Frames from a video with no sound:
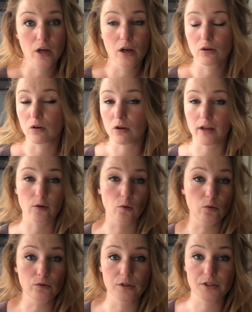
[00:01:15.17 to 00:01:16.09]
got like
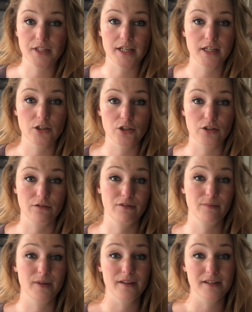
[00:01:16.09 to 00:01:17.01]
all the stages of
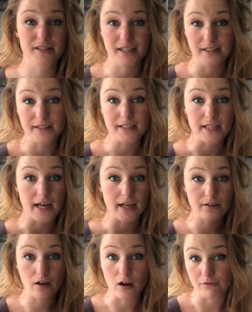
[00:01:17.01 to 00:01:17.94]
them in the sense
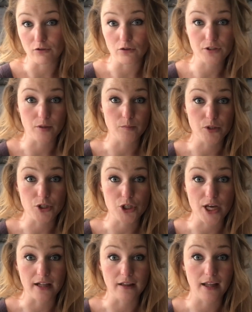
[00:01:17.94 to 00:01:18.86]
that I've got some to
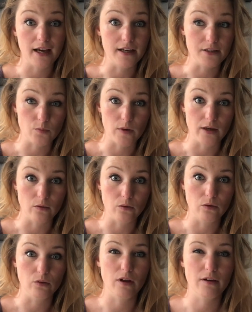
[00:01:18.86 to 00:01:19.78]
shell as well,
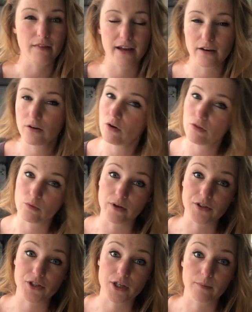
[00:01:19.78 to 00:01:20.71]
although they're not the
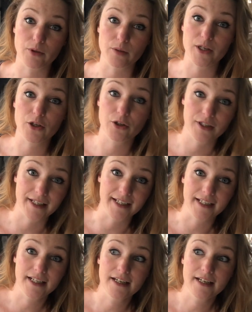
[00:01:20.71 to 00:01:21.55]
ones that I'm going to be cooking.